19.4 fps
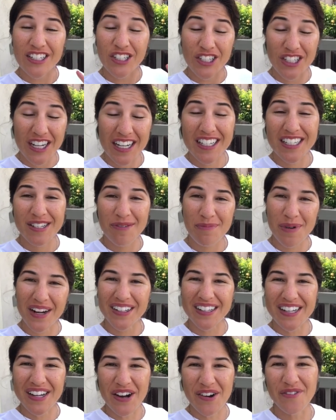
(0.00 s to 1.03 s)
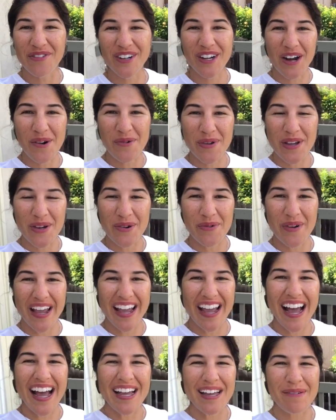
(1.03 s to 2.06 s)
just barely over a week
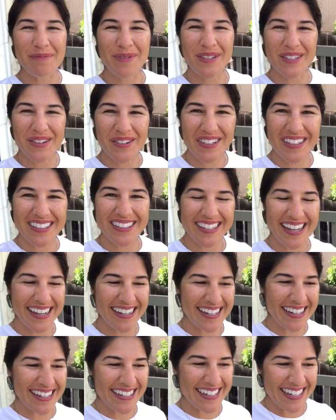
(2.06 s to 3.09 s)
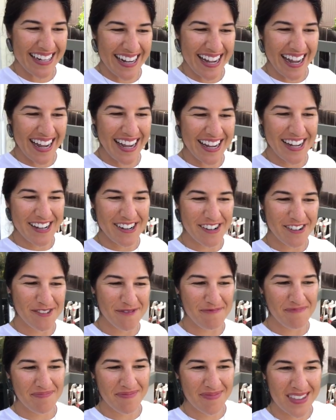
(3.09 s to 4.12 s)
away. I am so excited.
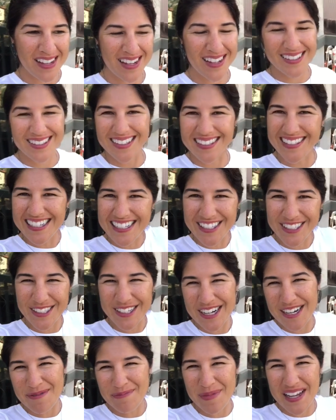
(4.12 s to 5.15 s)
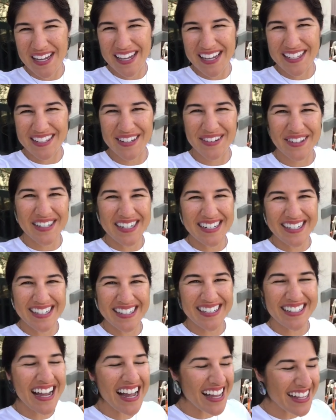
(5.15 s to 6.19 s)
The teacher in me has already
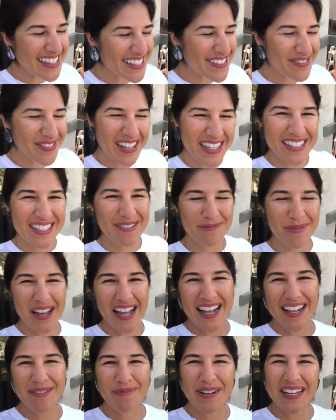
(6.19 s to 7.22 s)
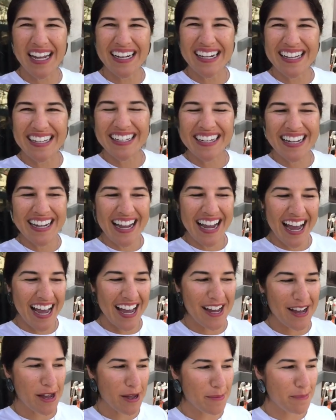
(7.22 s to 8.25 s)
done tons of lesson planning,
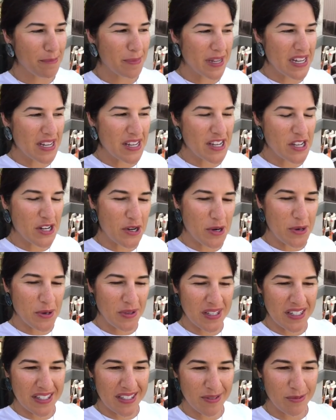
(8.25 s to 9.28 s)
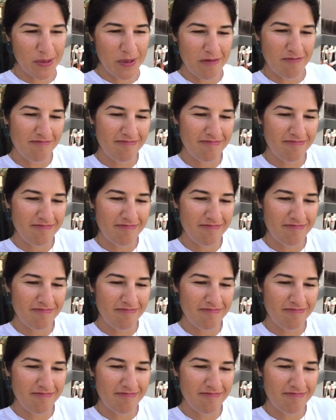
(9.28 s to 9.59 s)
but you know, this